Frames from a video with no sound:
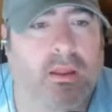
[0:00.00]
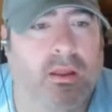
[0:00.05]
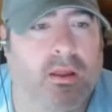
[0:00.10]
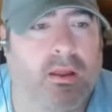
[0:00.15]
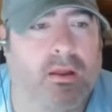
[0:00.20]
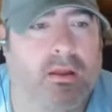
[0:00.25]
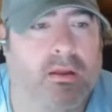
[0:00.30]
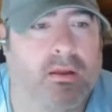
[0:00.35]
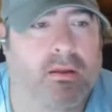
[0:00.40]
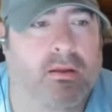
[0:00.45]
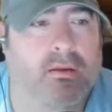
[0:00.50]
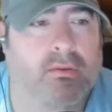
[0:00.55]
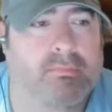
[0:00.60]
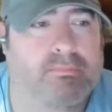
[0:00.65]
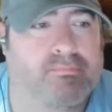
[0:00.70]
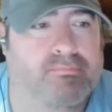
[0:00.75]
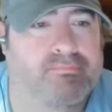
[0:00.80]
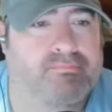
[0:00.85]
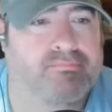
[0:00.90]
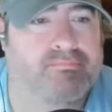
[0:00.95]

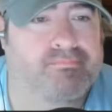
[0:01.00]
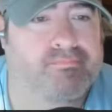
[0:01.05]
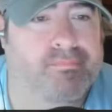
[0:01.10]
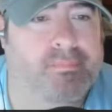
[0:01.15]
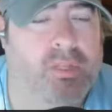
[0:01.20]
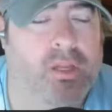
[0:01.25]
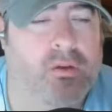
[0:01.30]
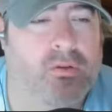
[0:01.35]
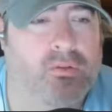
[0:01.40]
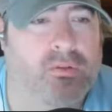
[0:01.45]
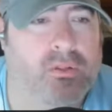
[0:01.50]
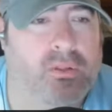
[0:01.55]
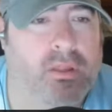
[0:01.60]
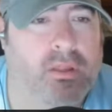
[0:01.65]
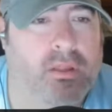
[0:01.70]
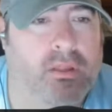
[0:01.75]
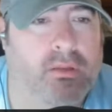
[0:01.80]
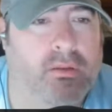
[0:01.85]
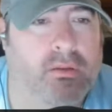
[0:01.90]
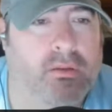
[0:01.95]
knows
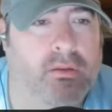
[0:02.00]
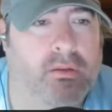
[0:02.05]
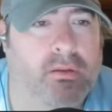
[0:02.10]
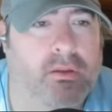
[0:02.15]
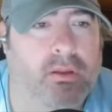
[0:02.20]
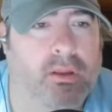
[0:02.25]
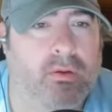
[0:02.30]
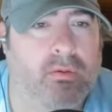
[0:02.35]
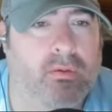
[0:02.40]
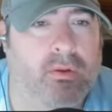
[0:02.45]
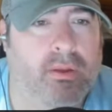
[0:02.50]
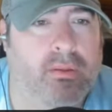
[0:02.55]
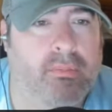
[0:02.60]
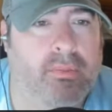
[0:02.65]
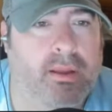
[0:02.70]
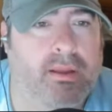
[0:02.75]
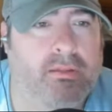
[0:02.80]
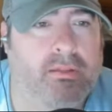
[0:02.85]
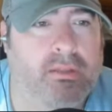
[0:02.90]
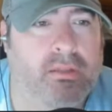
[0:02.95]
that, he
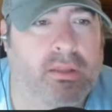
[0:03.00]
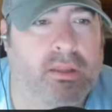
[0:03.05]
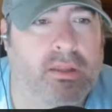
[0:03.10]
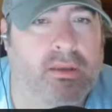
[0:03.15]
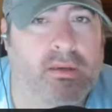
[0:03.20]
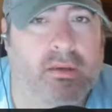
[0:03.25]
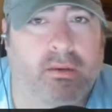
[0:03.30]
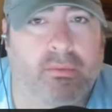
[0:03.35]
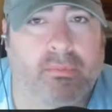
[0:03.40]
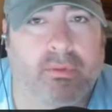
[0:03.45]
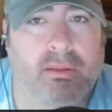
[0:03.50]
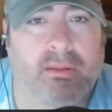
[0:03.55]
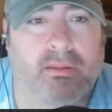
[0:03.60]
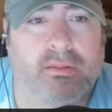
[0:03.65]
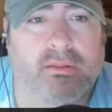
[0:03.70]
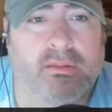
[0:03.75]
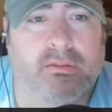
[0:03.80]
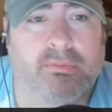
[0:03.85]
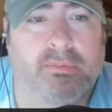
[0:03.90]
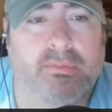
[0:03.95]
basically ended up
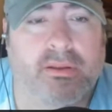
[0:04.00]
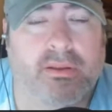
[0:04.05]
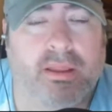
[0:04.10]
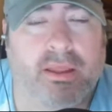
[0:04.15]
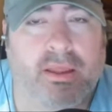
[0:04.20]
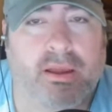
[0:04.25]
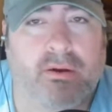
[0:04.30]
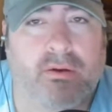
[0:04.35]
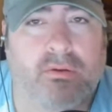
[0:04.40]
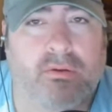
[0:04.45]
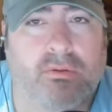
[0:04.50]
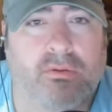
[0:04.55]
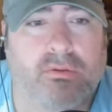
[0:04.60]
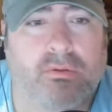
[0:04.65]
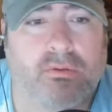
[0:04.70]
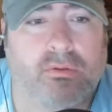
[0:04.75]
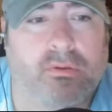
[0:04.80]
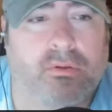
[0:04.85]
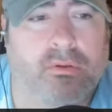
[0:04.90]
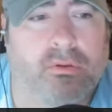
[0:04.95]
getting spit out
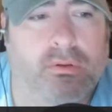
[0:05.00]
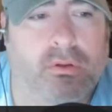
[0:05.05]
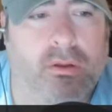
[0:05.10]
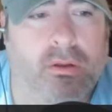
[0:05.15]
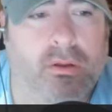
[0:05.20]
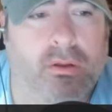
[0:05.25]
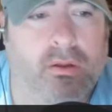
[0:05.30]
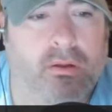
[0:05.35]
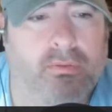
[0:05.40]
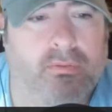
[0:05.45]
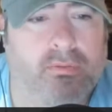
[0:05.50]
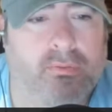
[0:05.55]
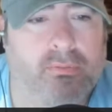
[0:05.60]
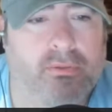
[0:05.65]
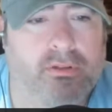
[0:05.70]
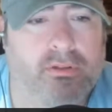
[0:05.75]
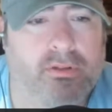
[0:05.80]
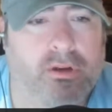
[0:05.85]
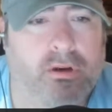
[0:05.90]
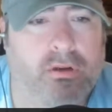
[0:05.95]
from
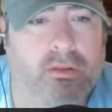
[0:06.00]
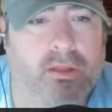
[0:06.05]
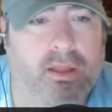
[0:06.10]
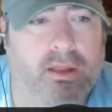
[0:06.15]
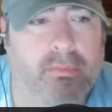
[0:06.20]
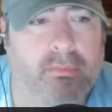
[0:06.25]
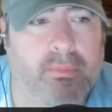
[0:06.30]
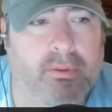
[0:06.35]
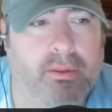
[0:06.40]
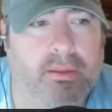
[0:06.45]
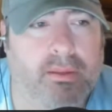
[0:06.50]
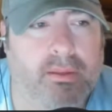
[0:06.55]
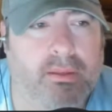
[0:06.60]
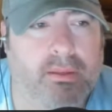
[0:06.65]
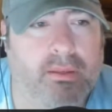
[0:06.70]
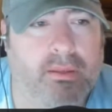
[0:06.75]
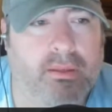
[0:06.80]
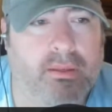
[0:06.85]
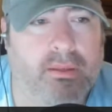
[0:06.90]
the Sarlacc pit